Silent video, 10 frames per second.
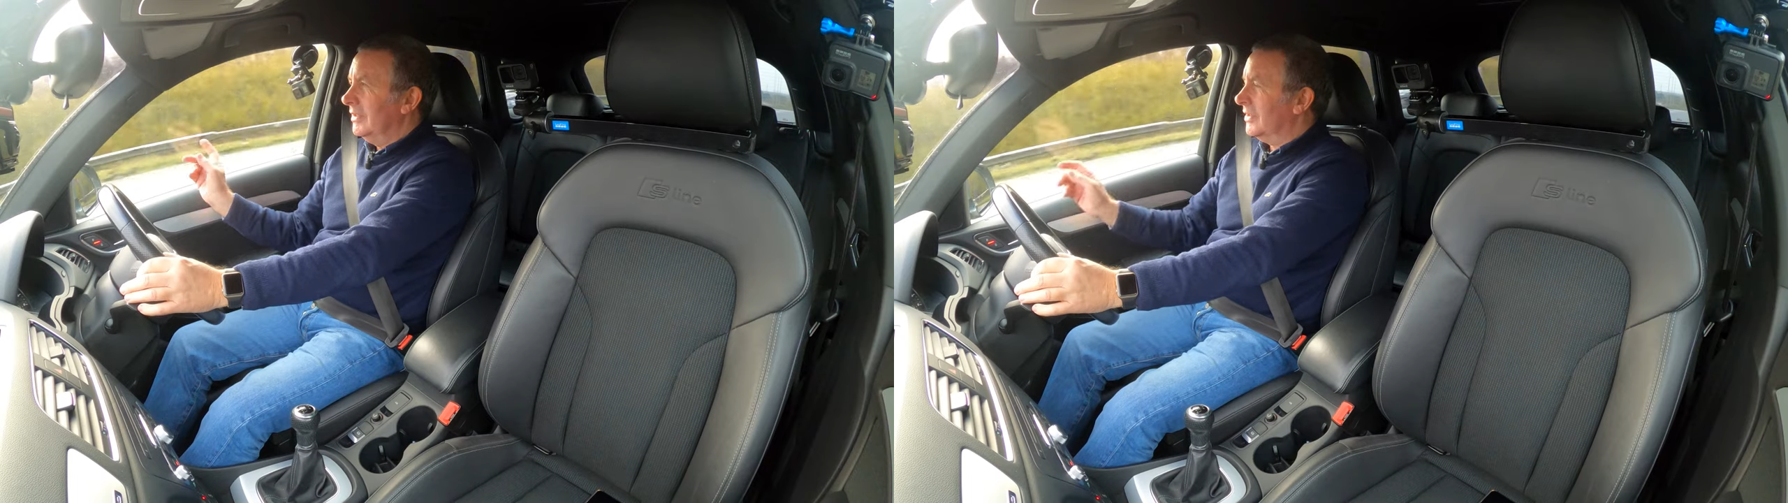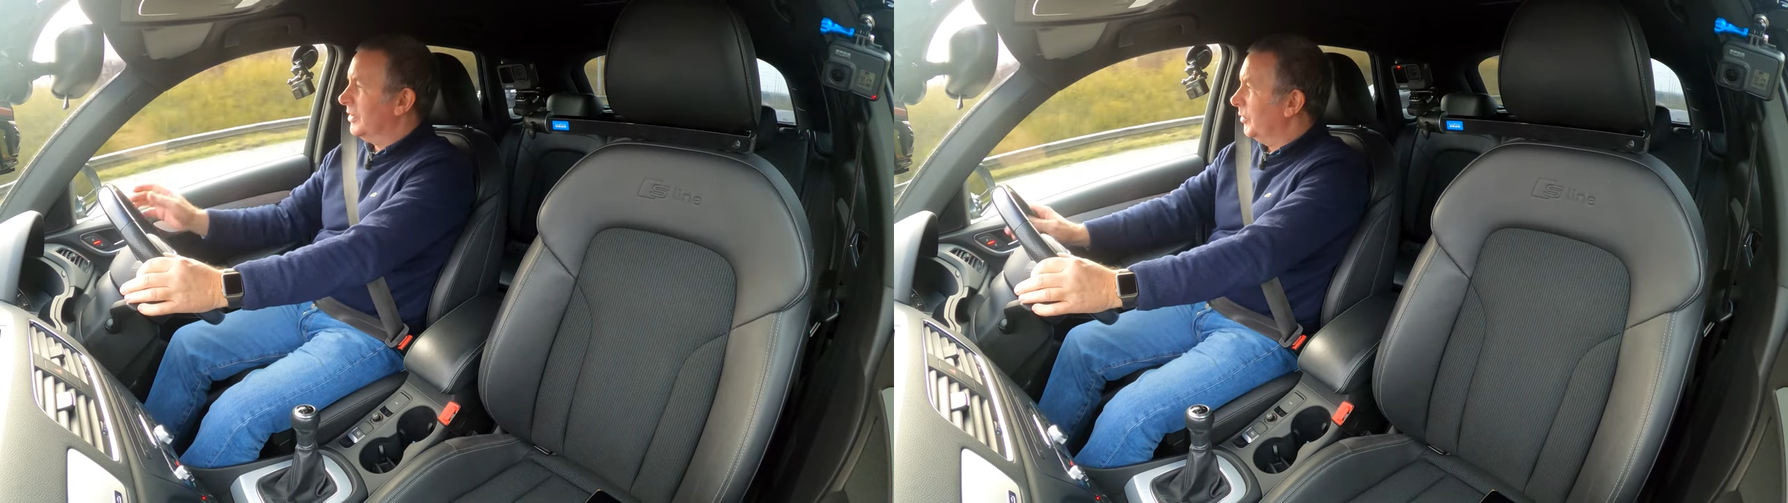
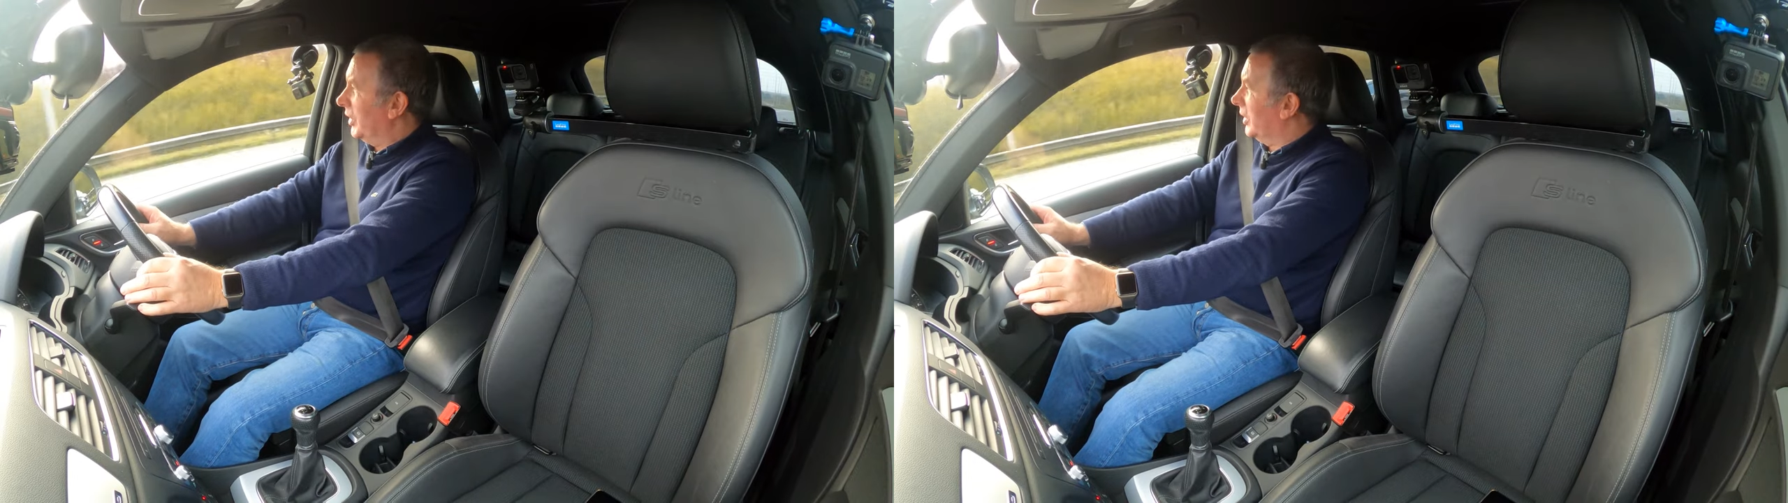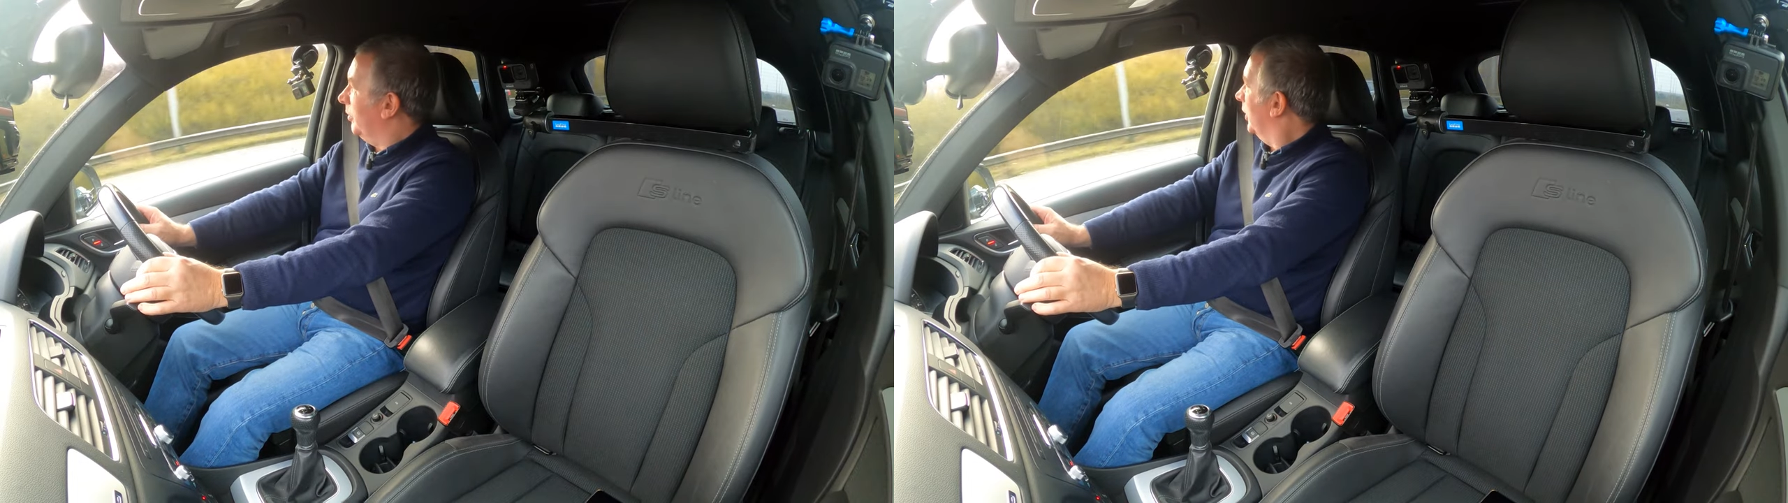There's
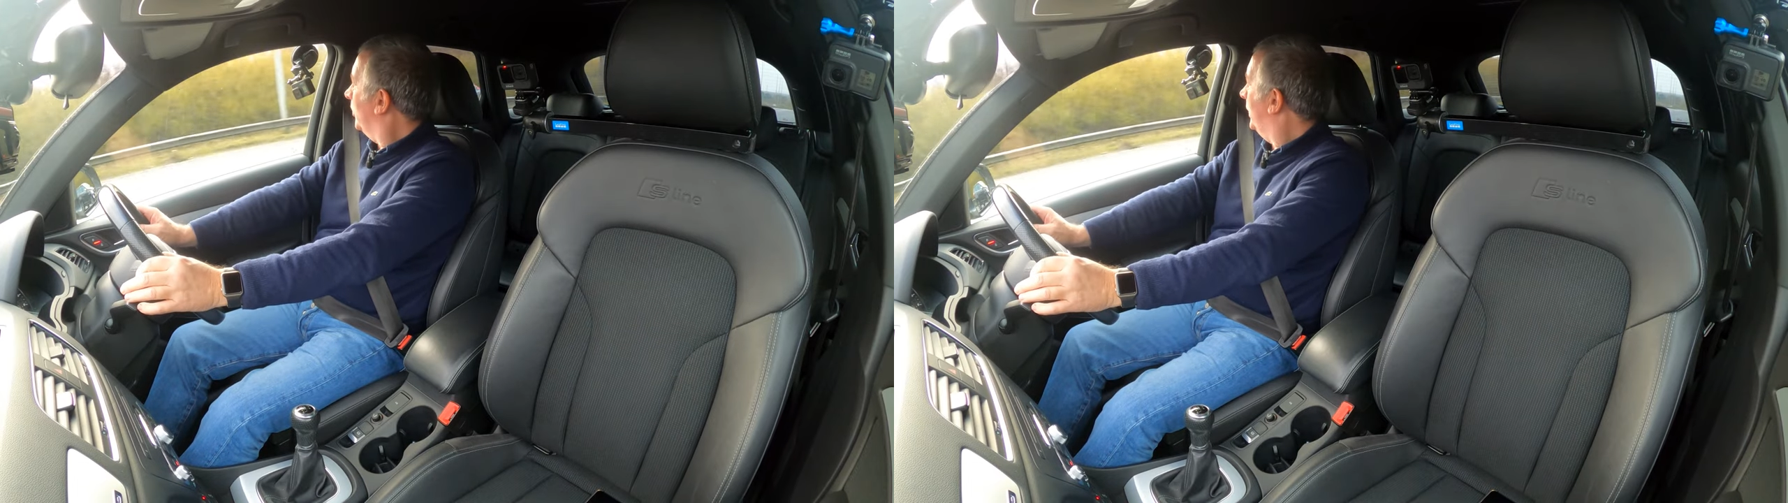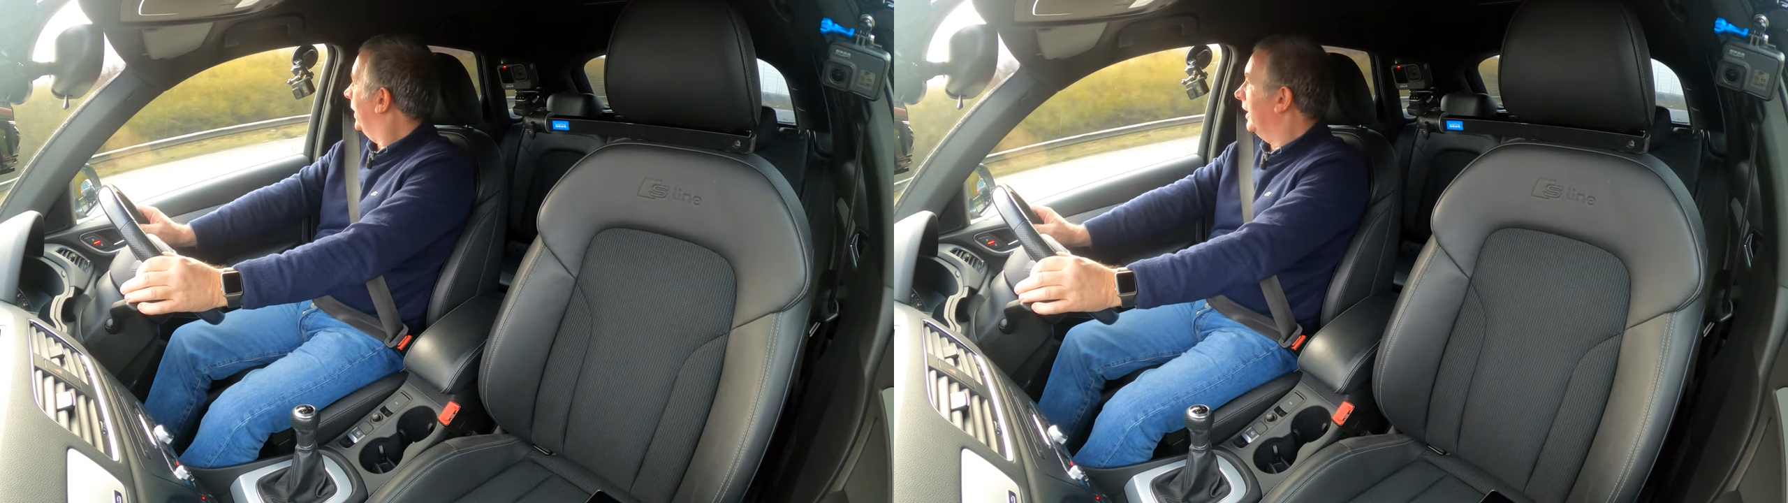somebody coming
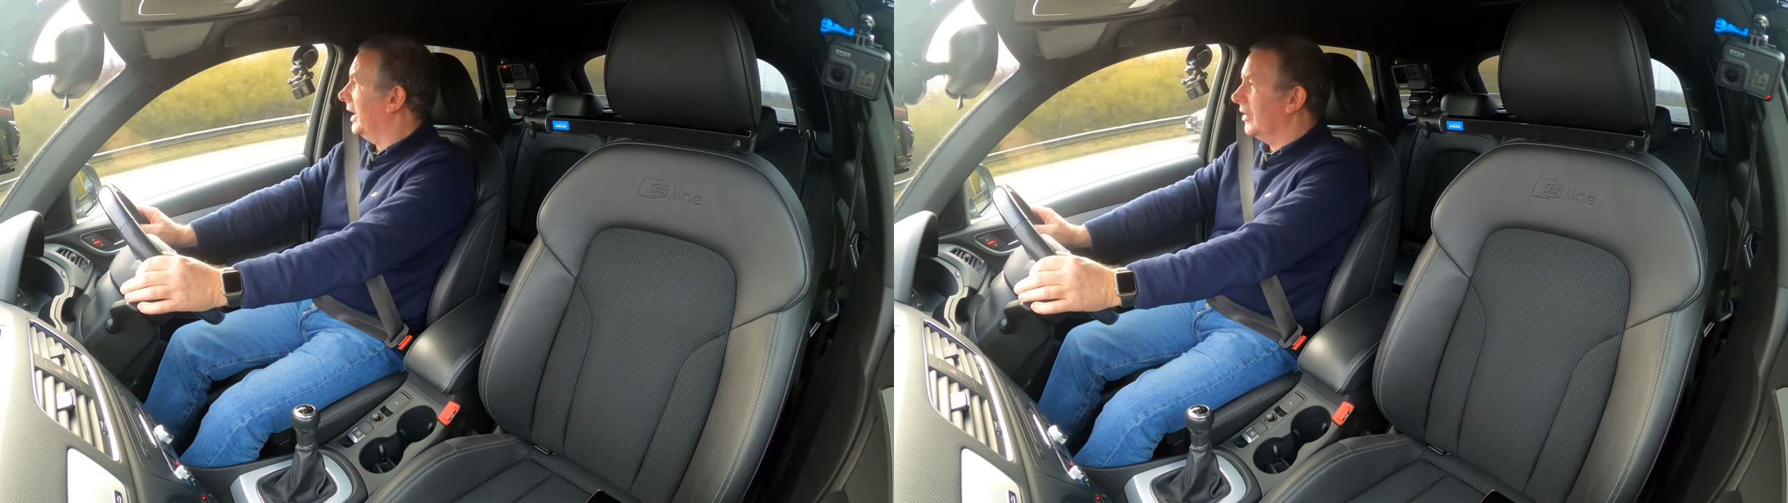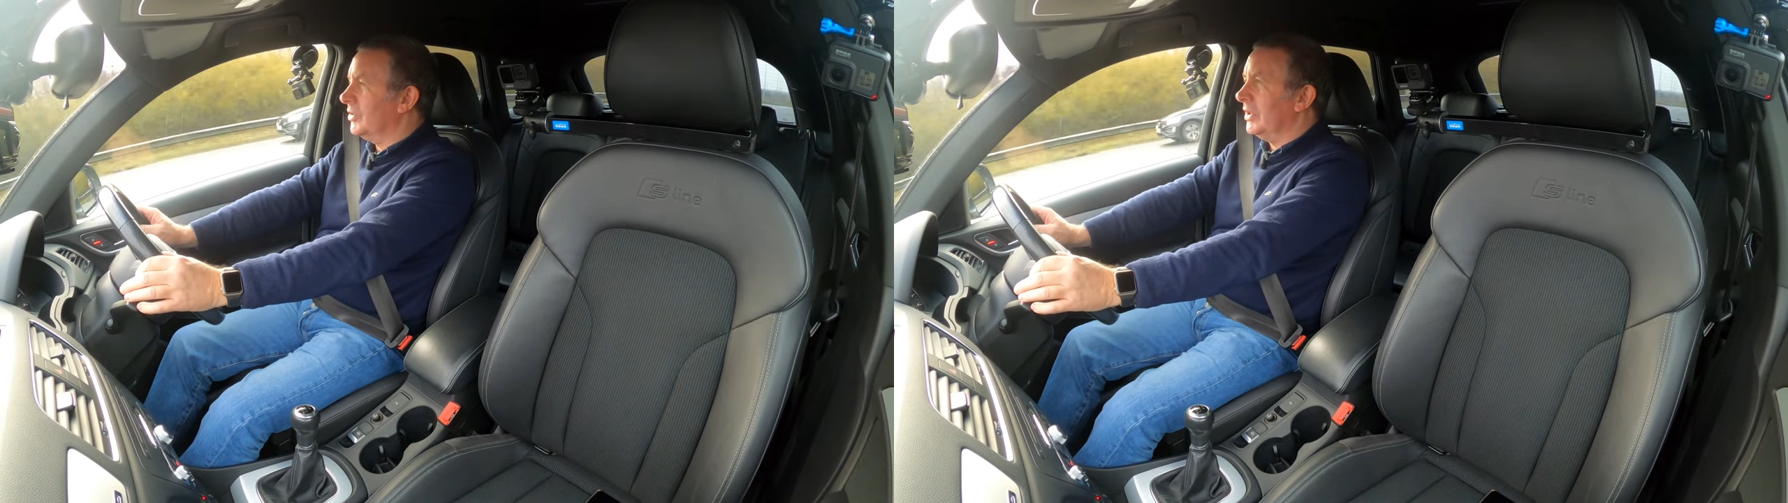up here
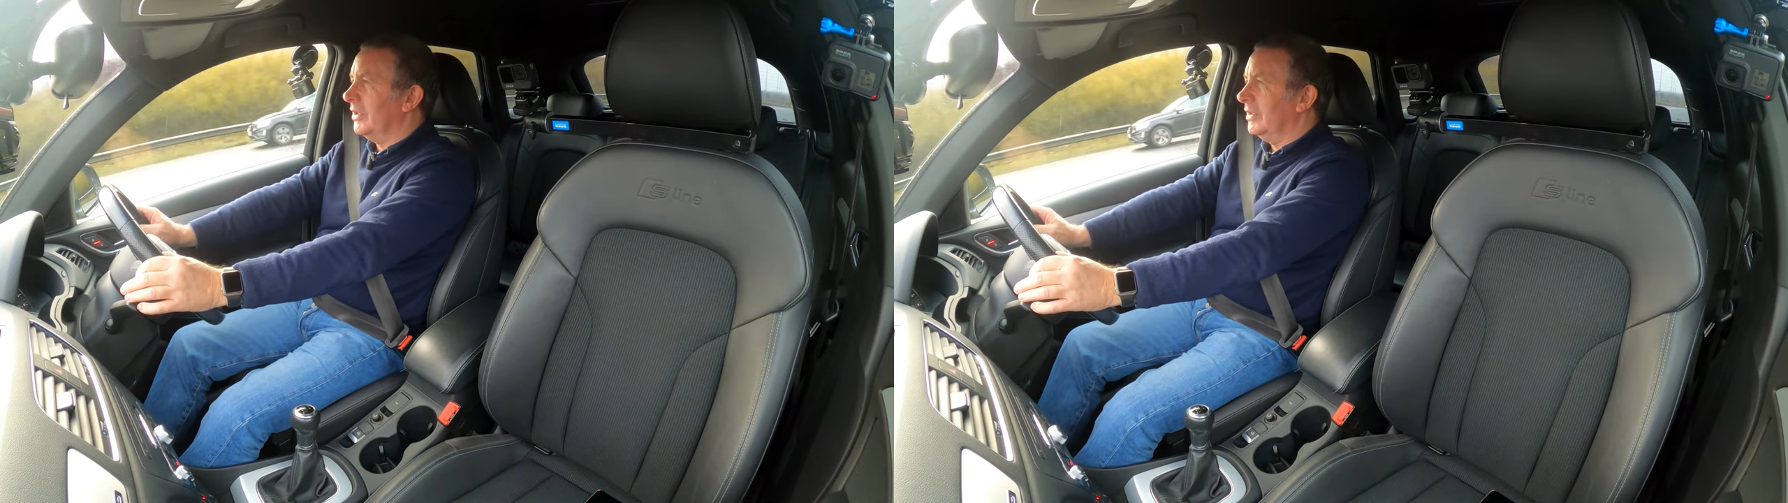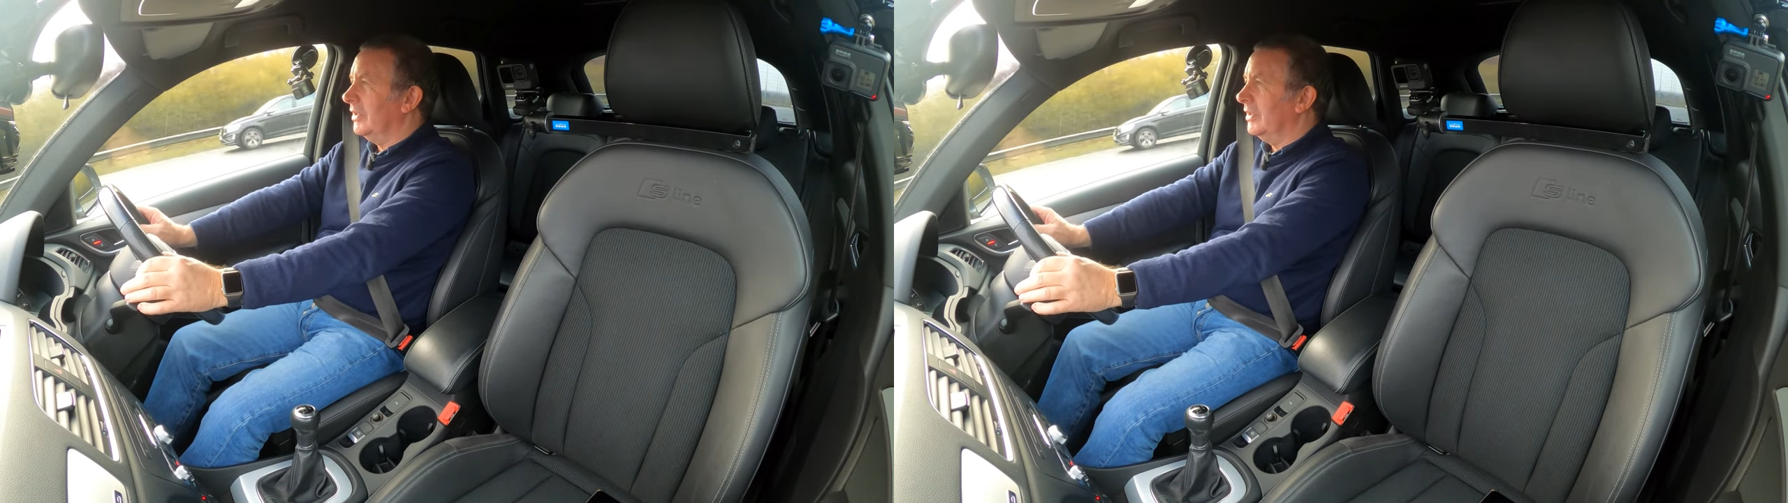now to